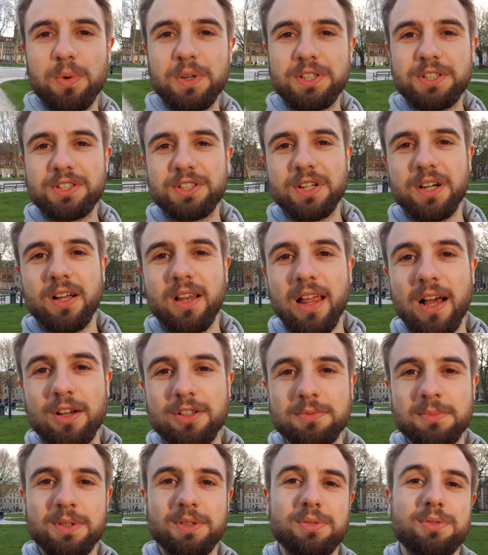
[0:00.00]
which uh,
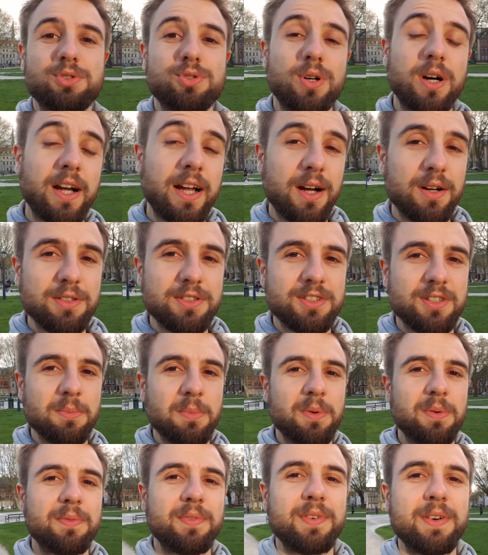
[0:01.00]
allows me to try out
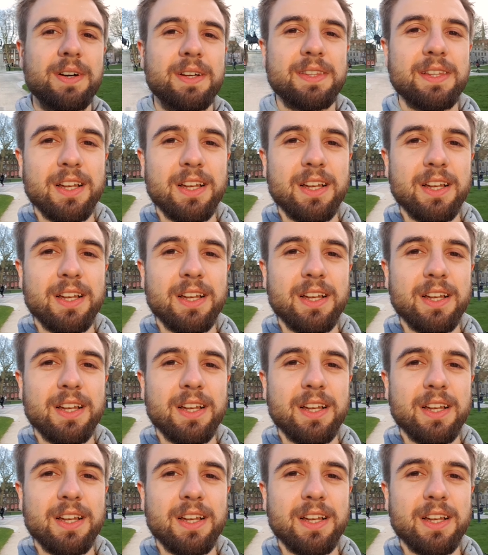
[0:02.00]
some of the uh,